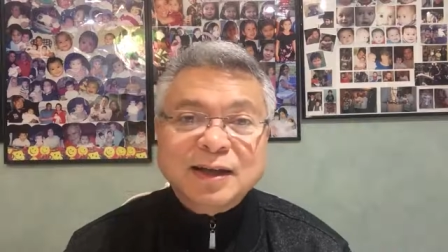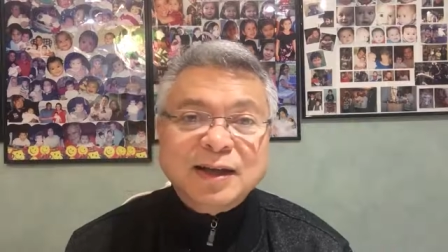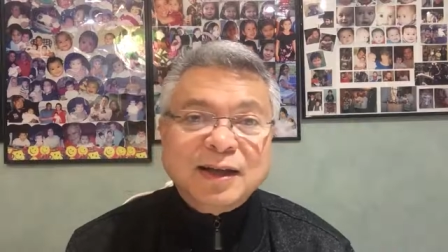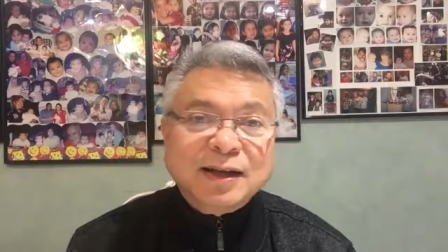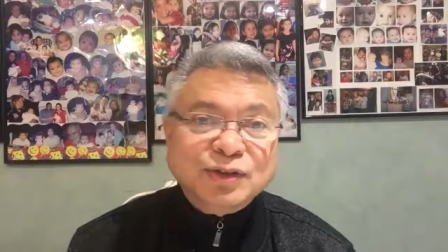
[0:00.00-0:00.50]

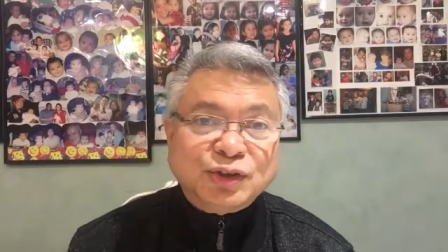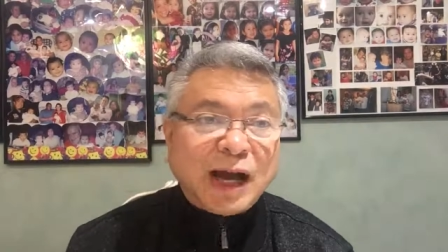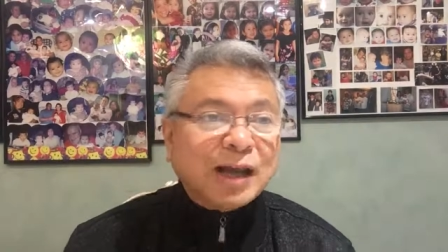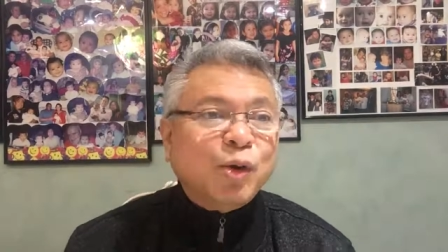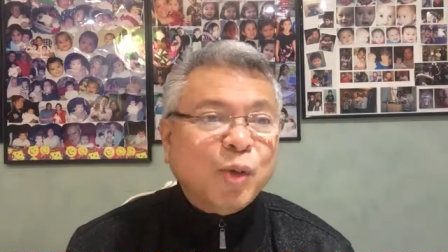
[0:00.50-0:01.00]
shy
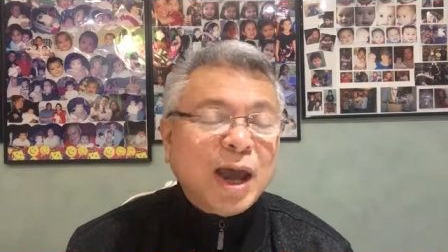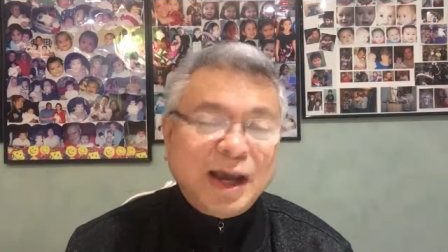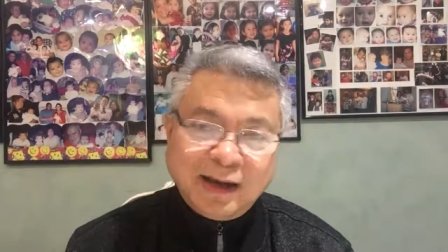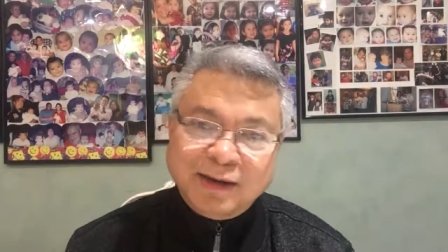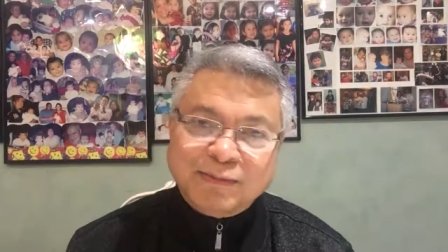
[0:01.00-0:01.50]
away
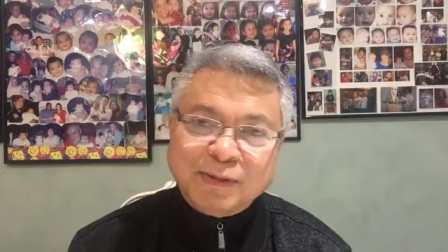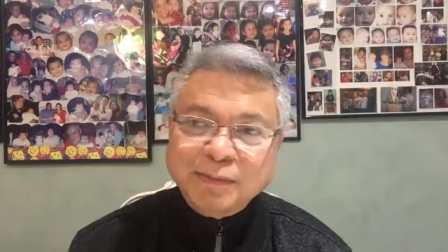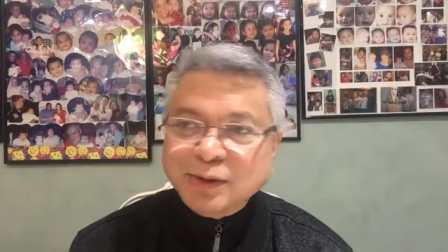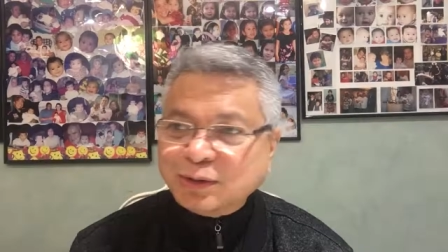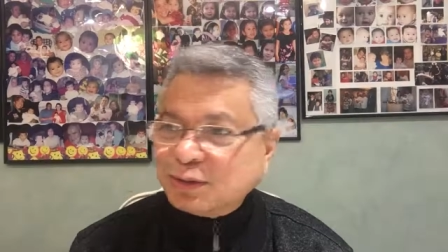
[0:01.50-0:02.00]
from
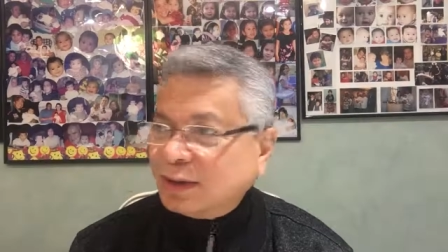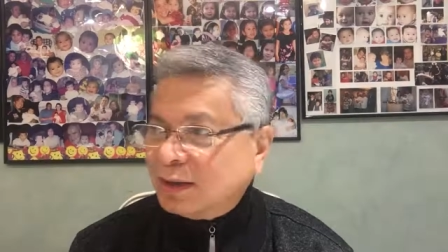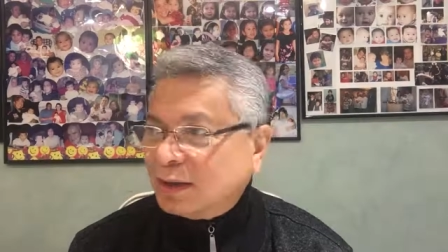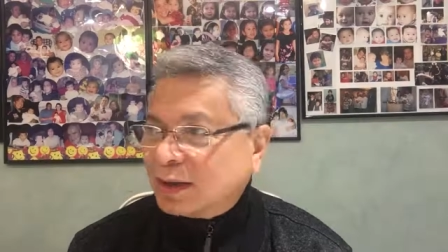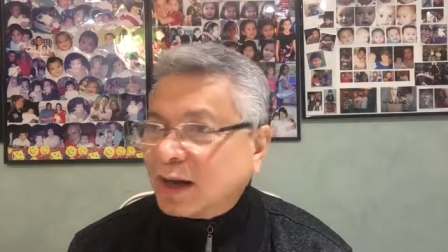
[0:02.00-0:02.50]
those uh,
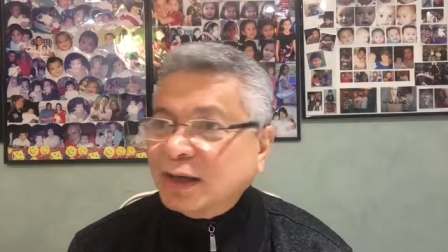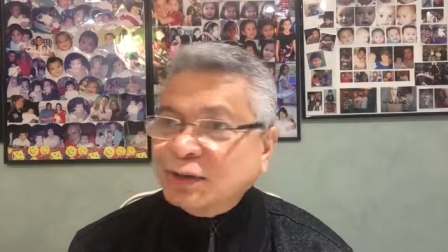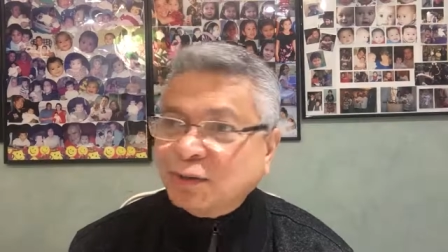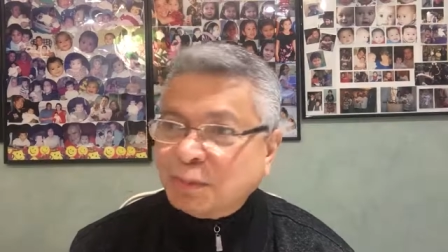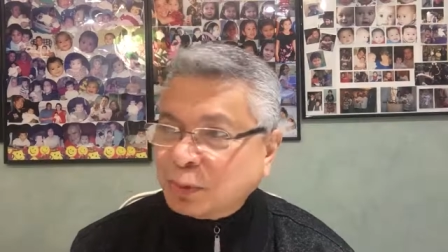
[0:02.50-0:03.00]
kinds of
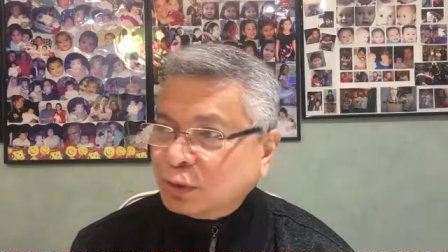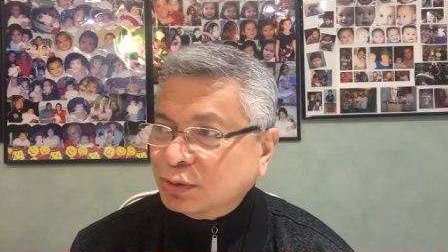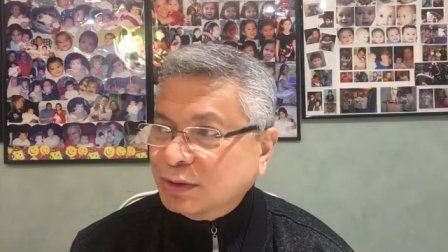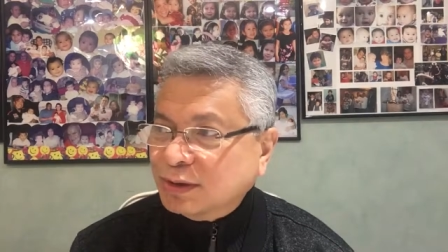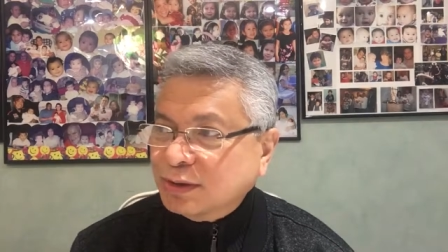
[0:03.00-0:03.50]

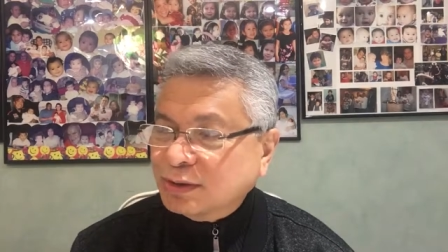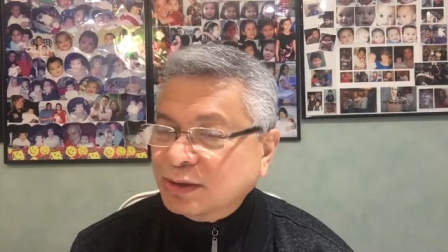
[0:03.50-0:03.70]
opportunities.